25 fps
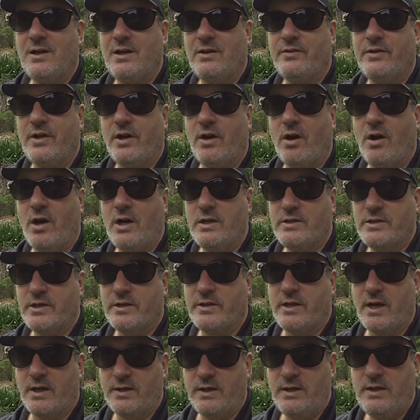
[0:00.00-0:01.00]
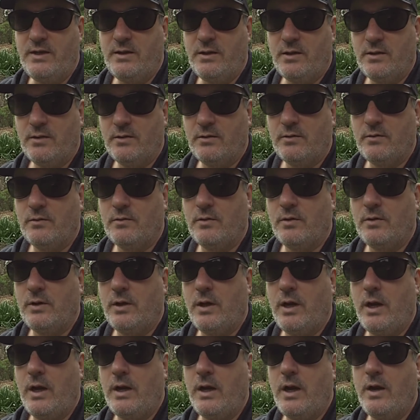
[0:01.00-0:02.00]
that I study
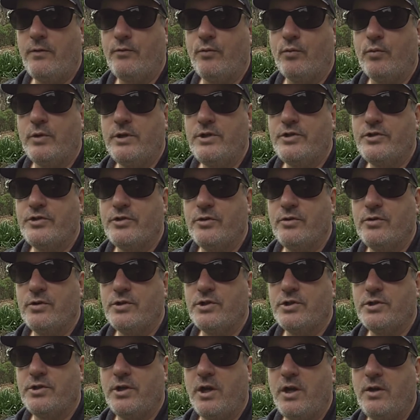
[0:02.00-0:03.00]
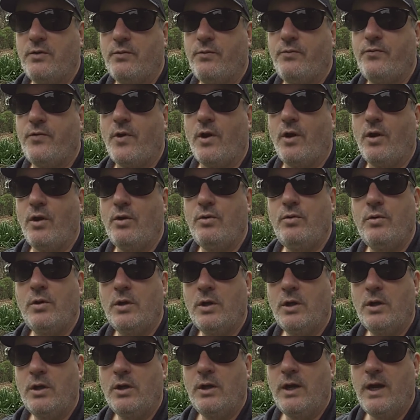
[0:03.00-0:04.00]
and have researched and follow
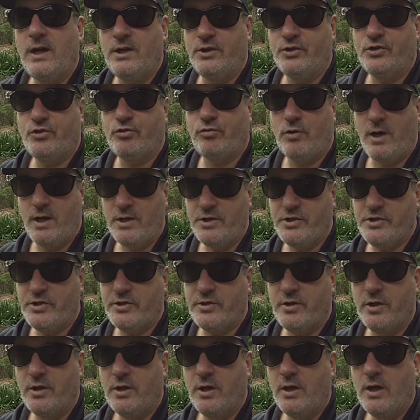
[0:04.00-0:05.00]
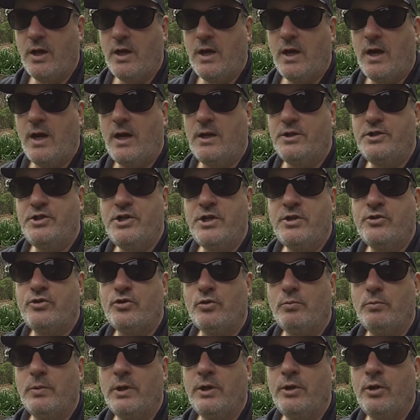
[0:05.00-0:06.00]
and trust are
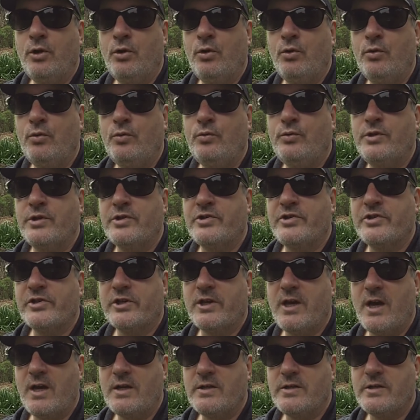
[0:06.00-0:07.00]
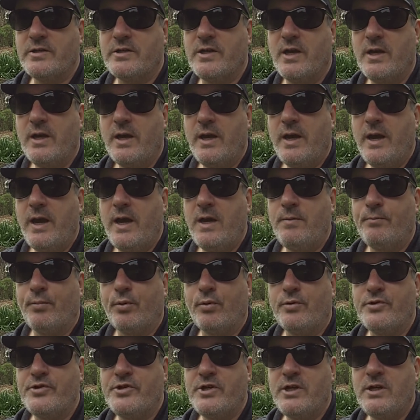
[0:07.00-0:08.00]
gentlemen who discuss and
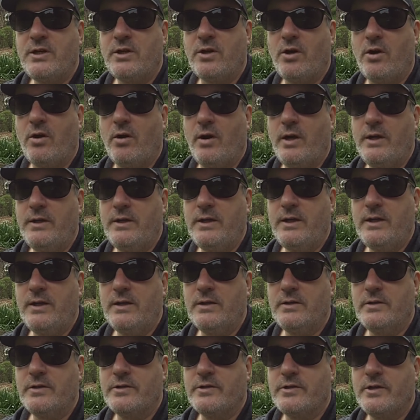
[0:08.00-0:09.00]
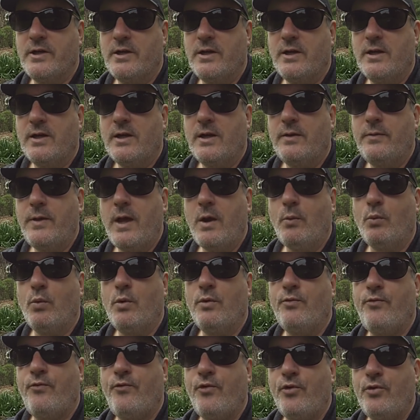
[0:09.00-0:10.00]
present ideas that were
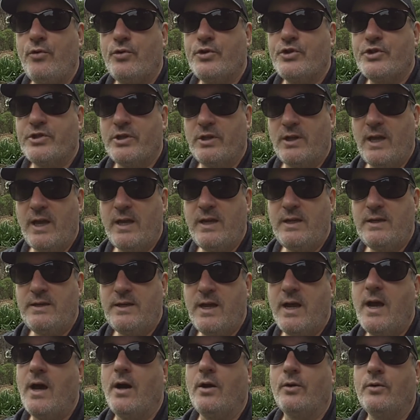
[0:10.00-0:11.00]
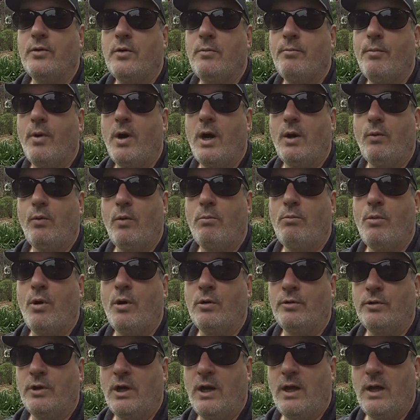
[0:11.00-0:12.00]
first laid down by
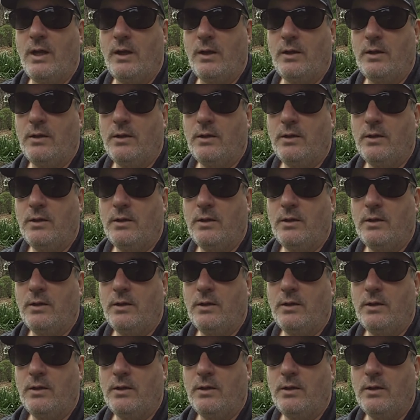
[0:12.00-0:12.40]
Ramon Lull,